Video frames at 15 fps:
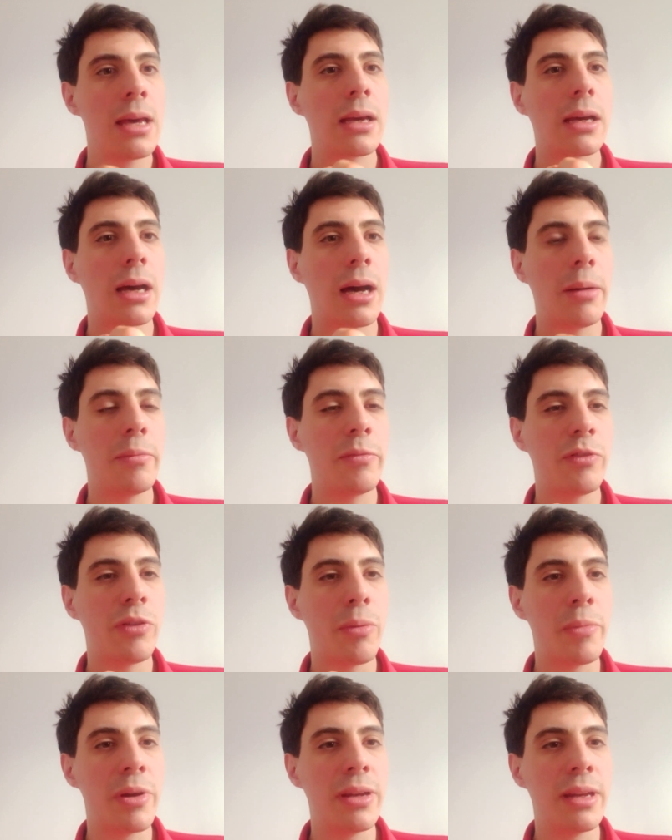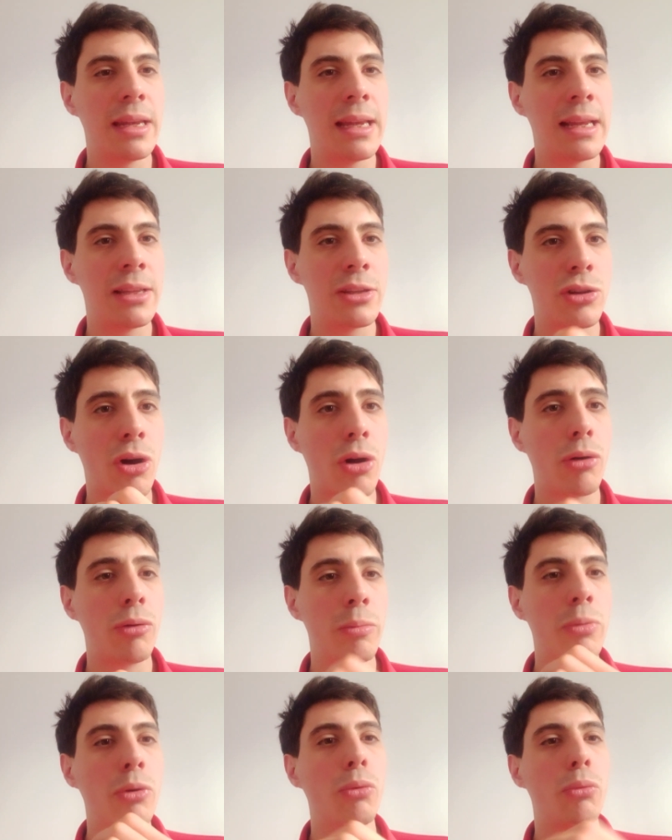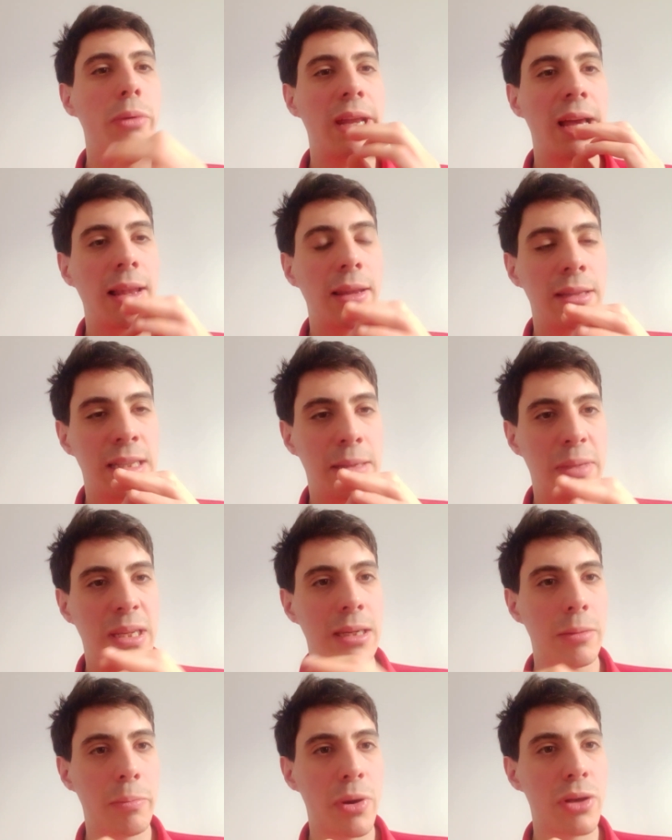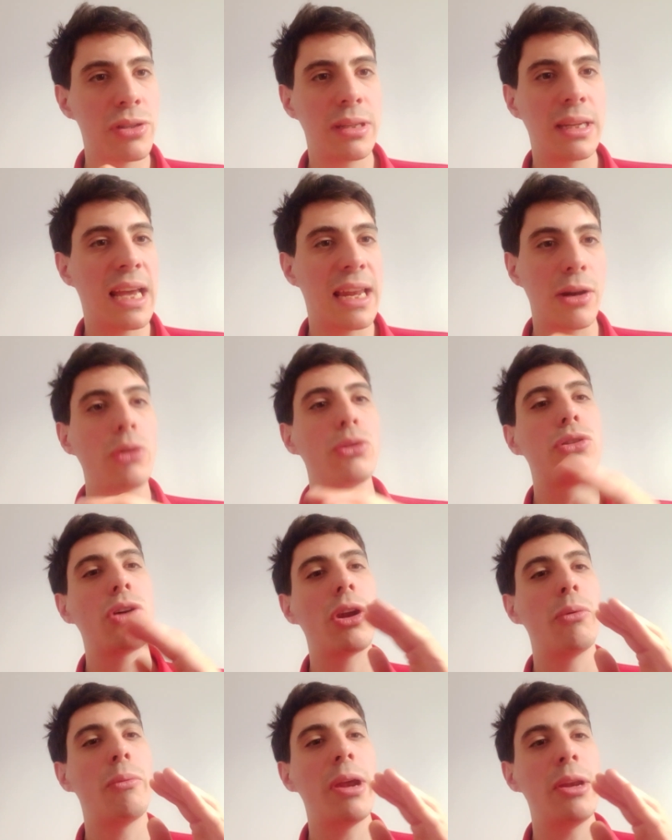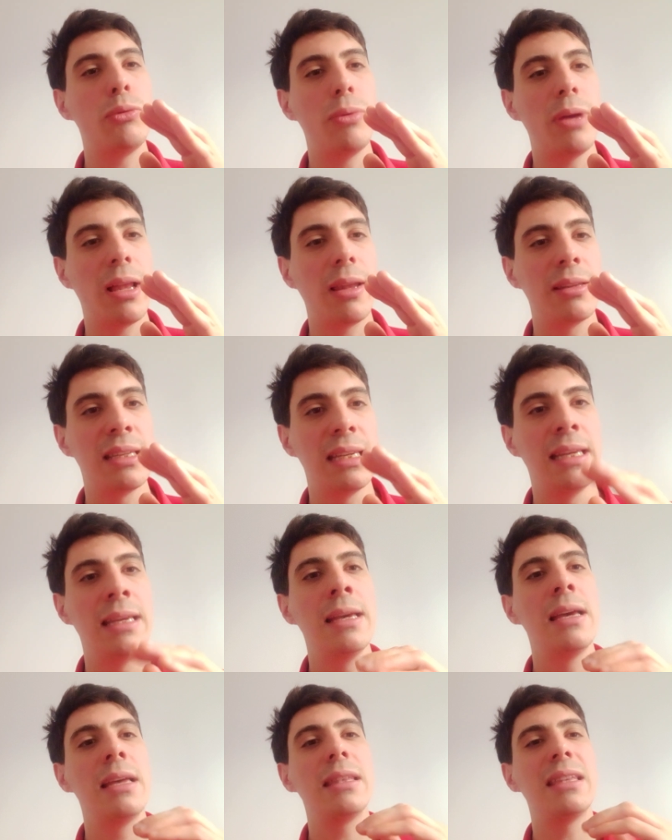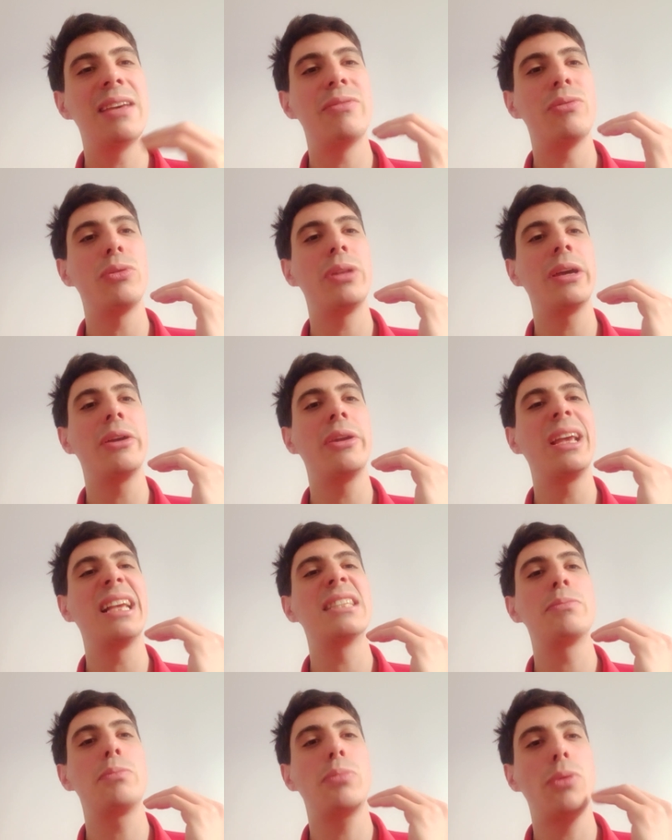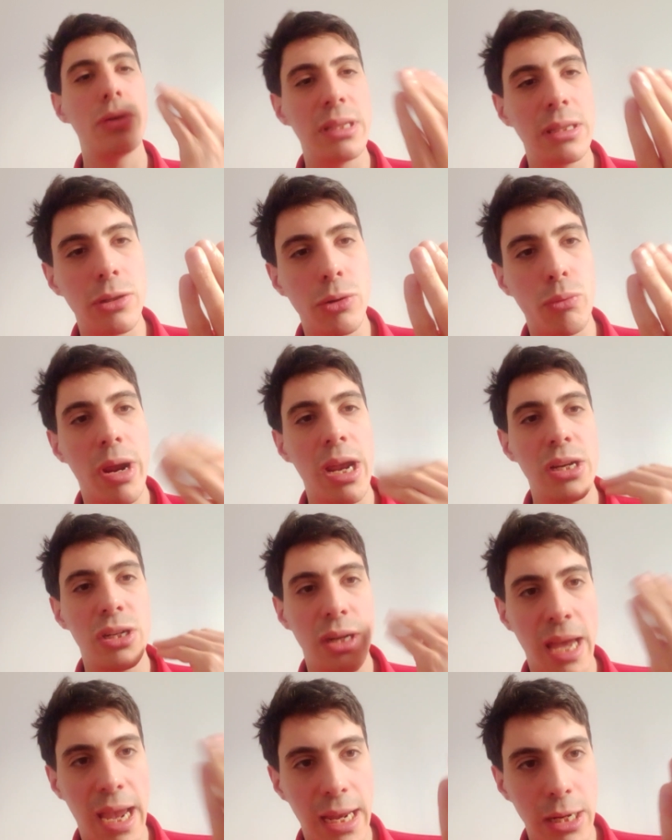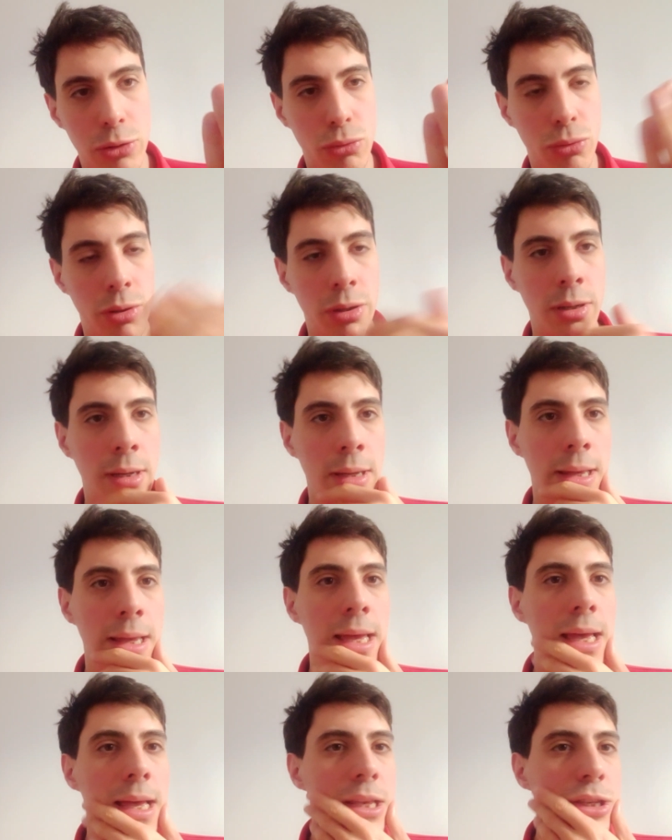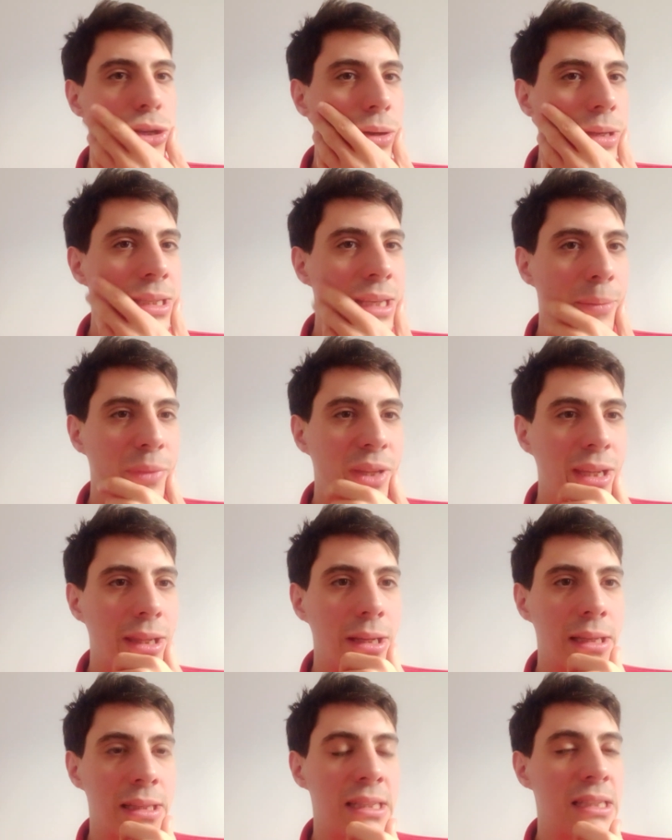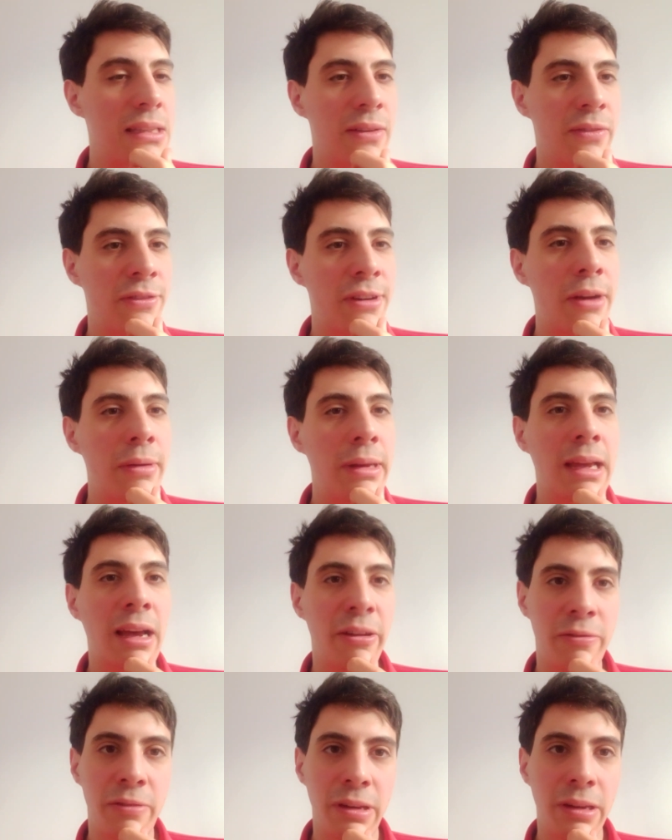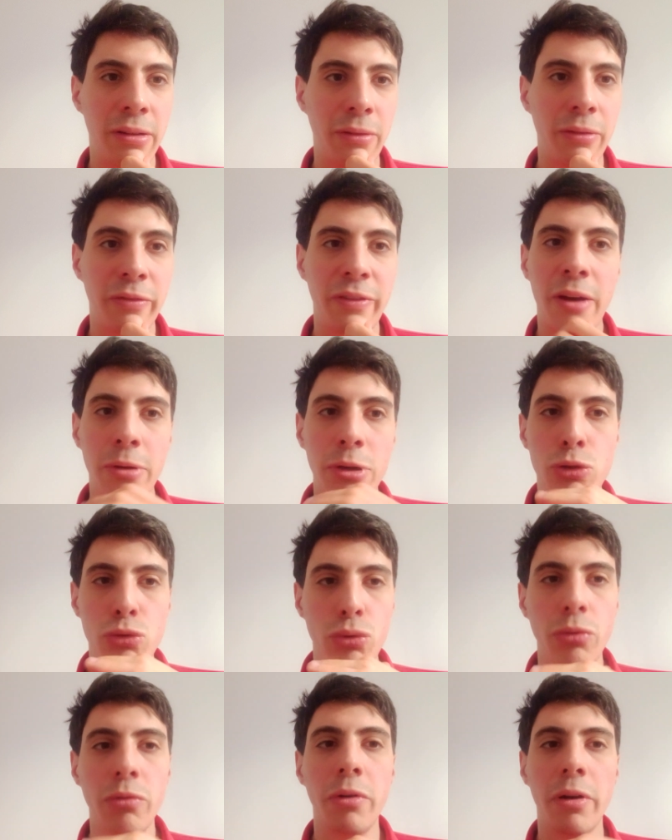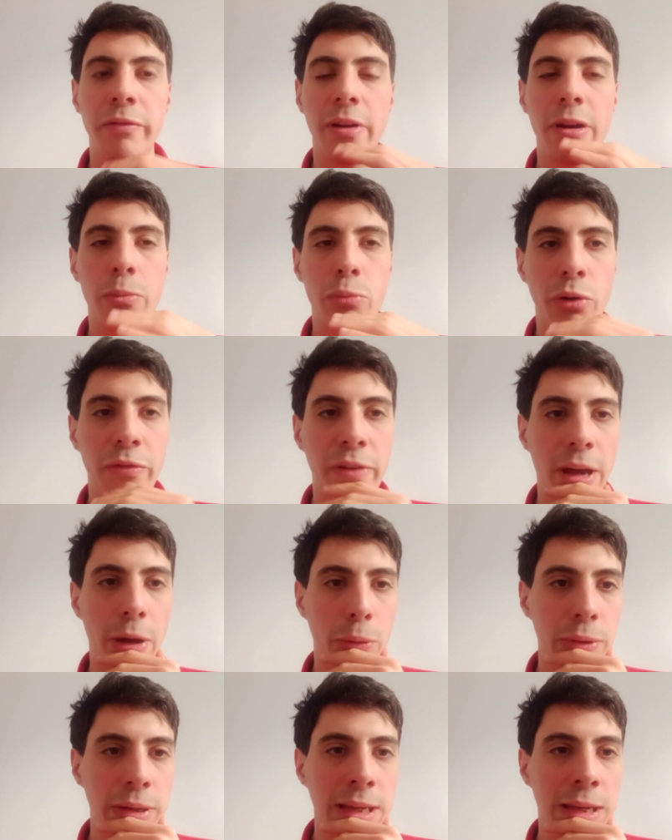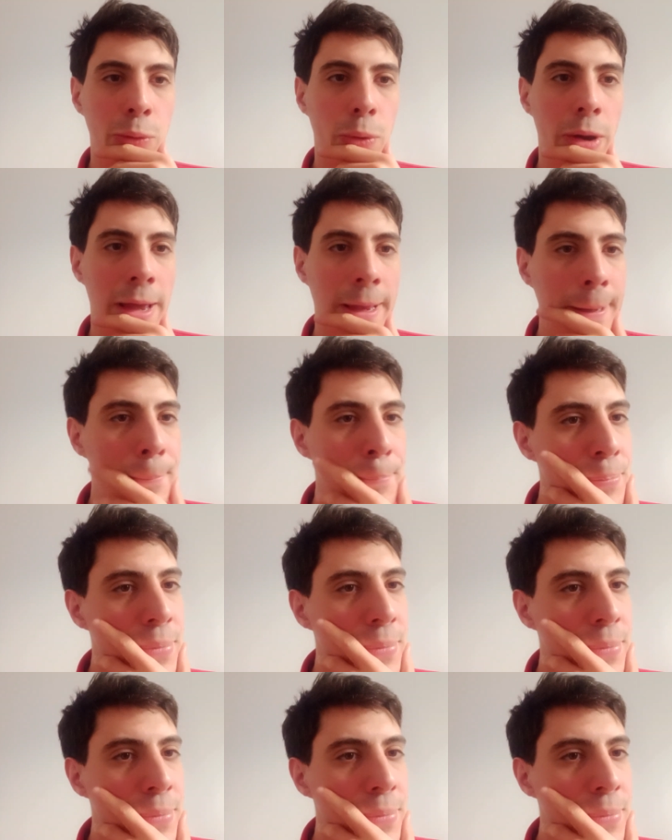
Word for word: come from an intolerable reality, meaning the person cannot tolerate reality, therefore they're going to explode into rage and hatred. So it's something that's very, I feel, very true and very profound in a way.